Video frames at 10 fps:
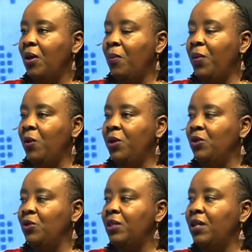But we
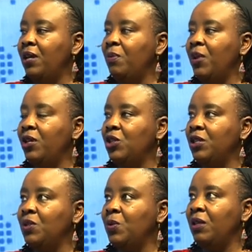don't take
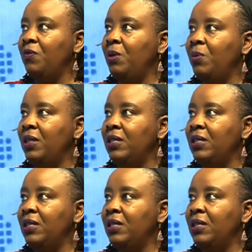measures when the female